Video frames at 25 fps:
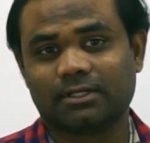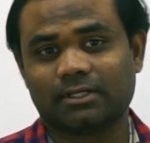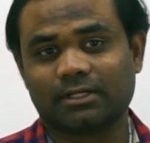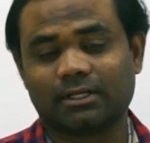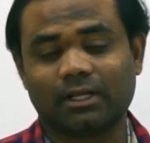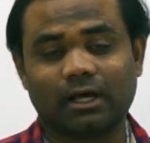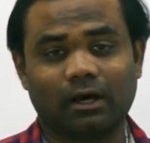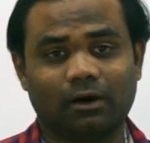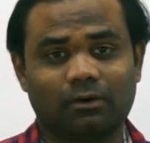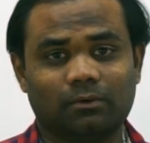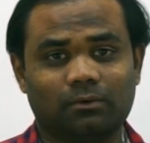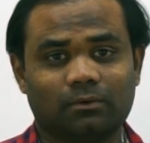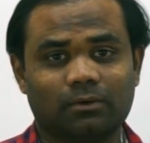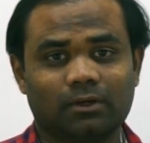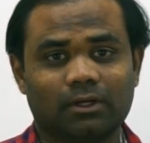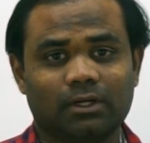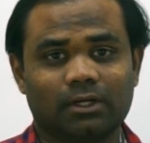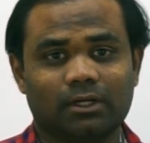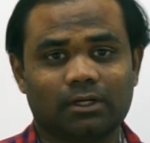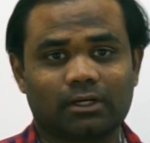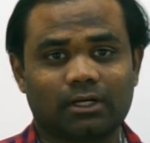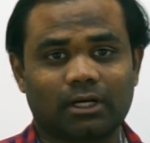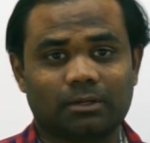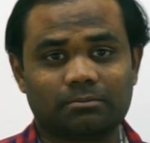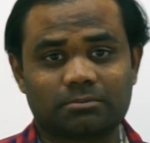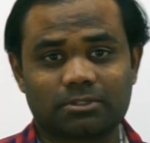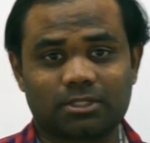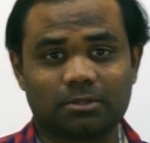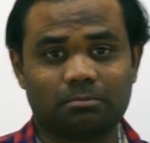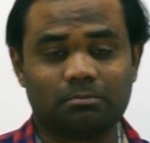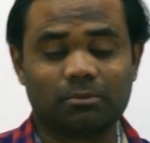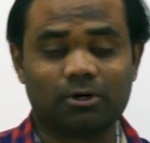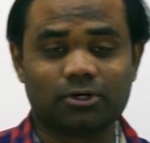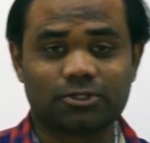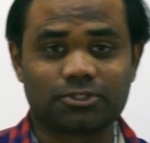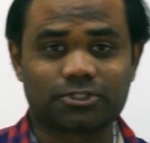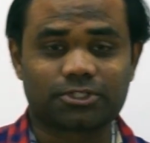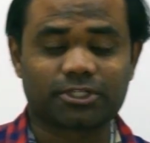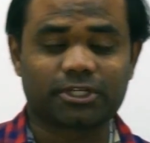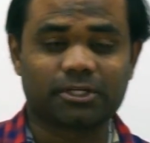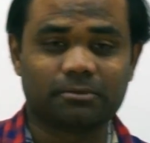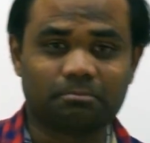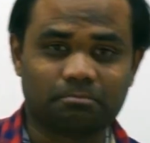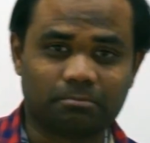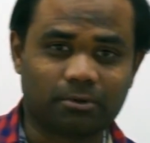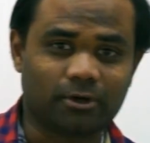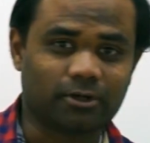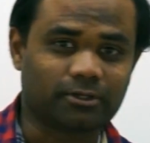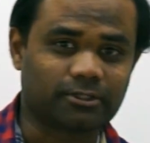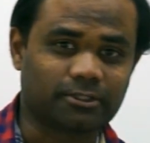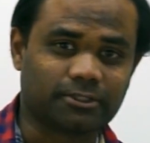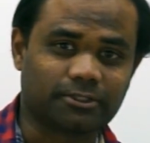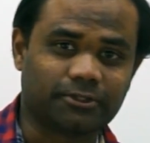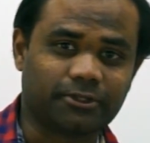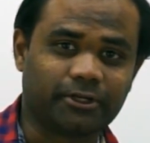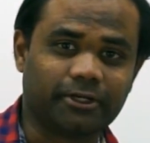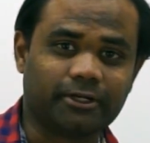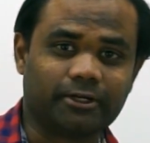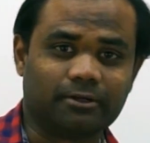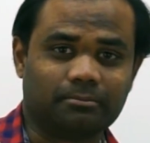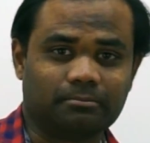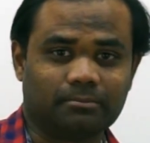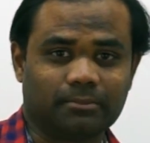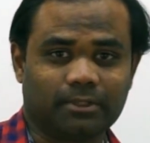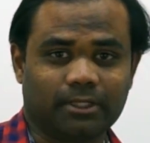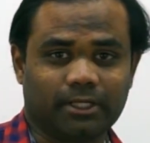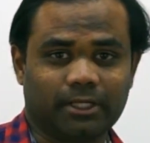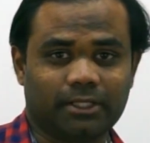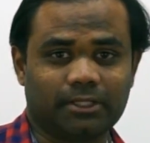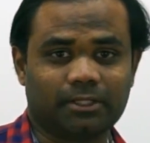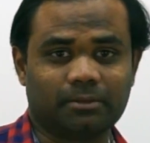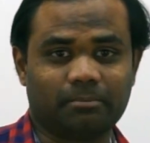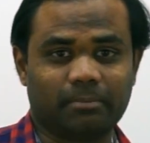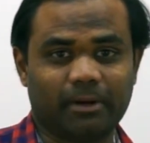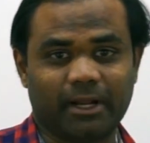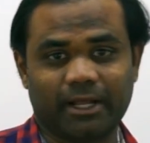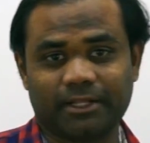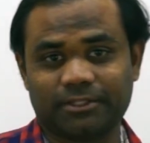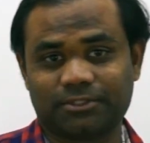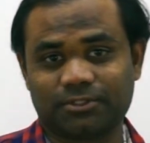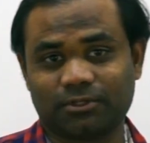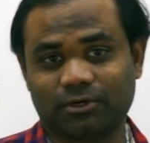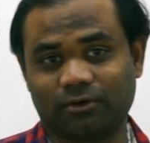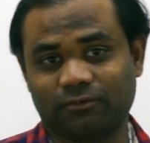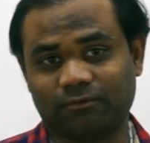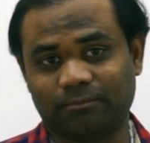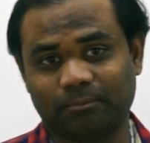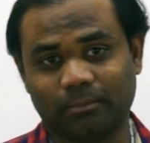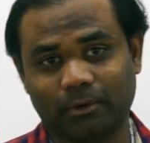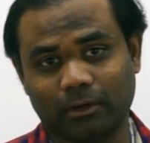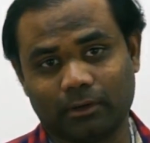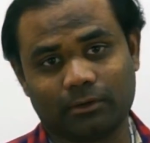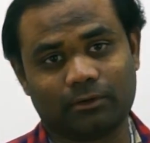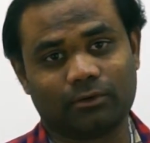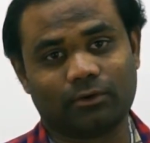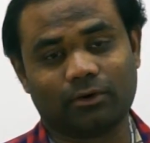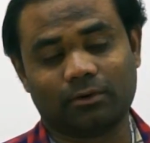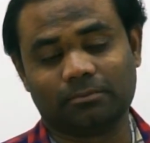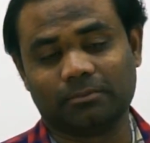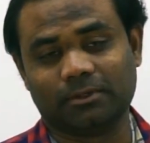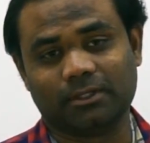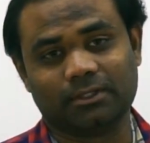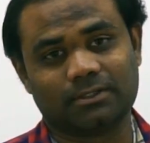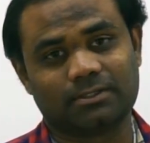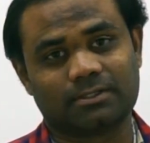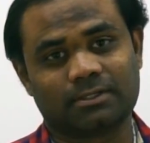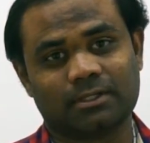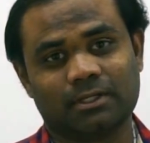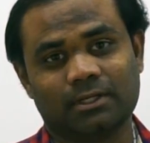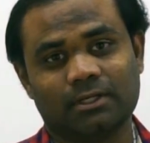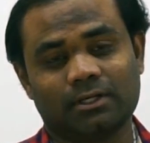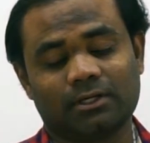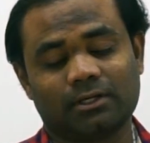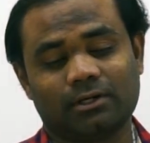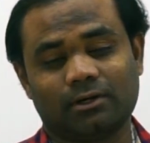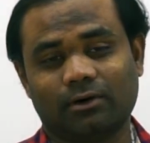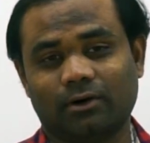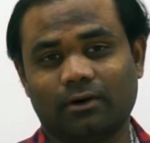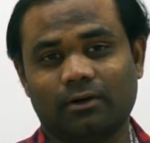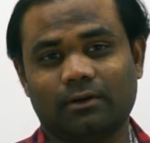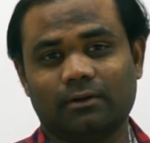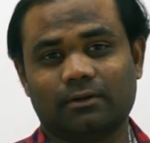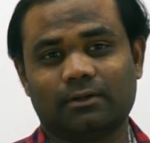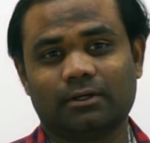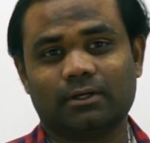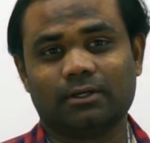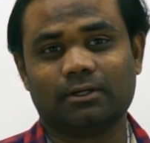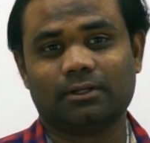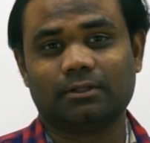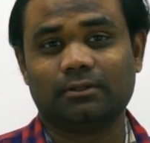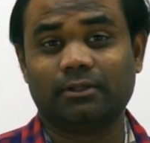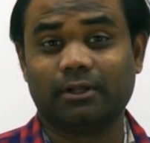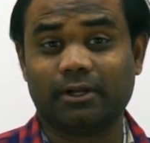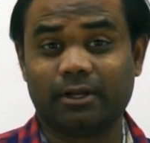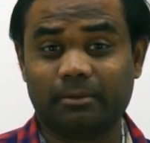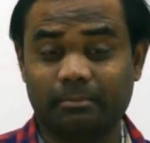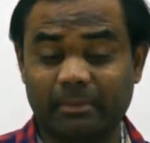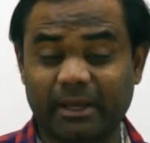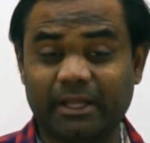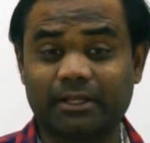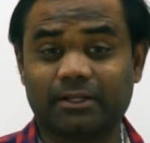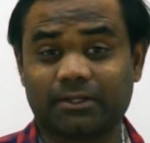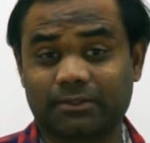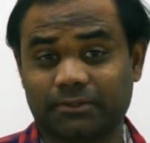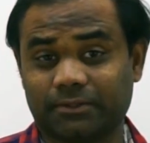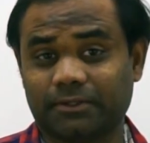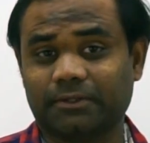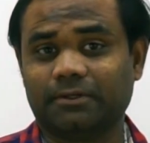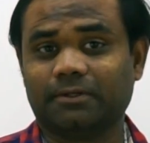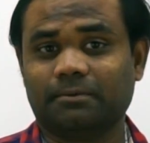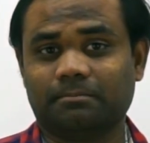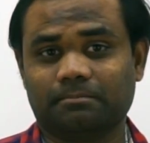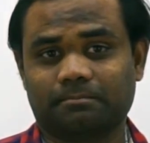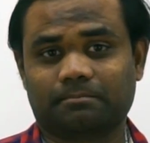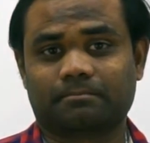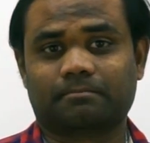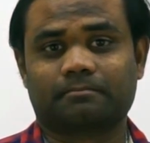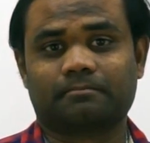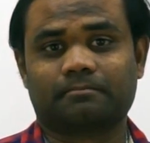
now comes the most important theorem in the branch of polynomials called the Remainder Theorem.